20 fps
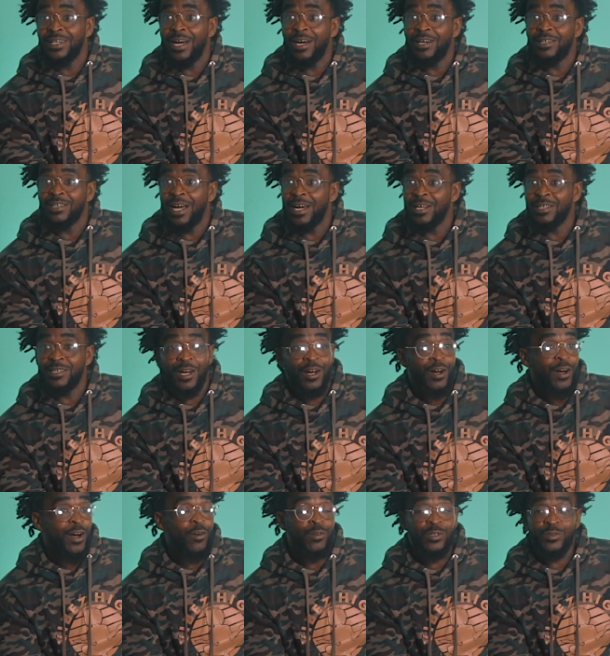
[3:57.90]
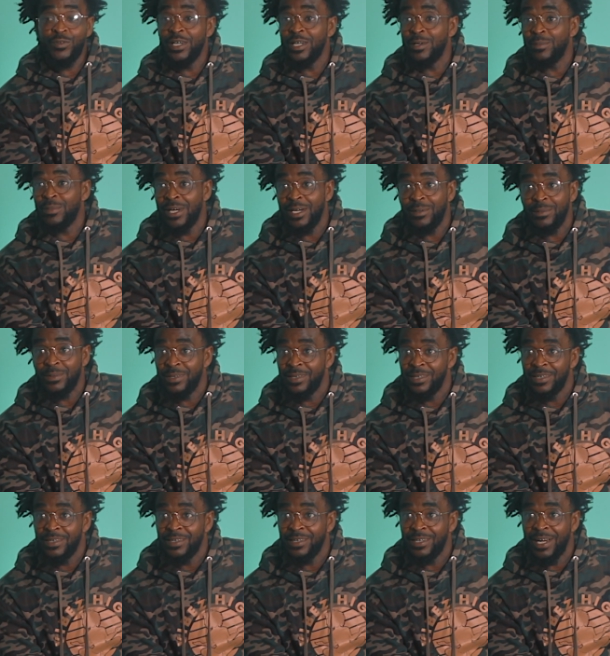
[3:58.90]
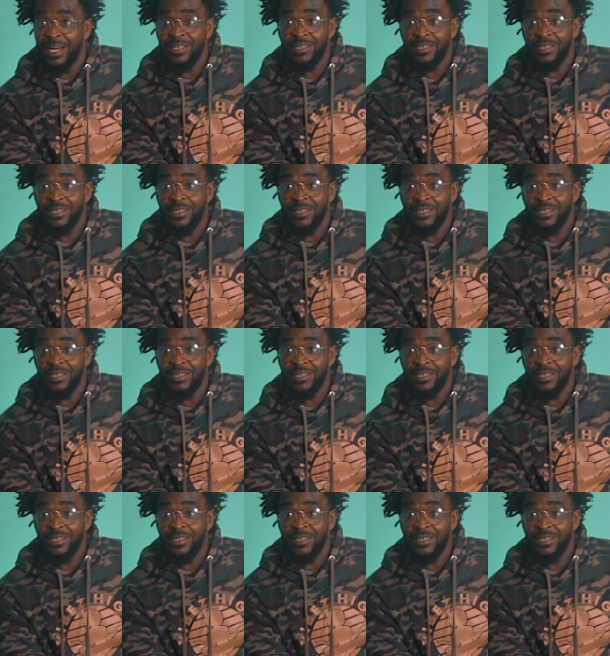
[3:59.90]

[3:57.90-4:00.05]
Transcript: I I, I always read the Bible. Mm-hmm.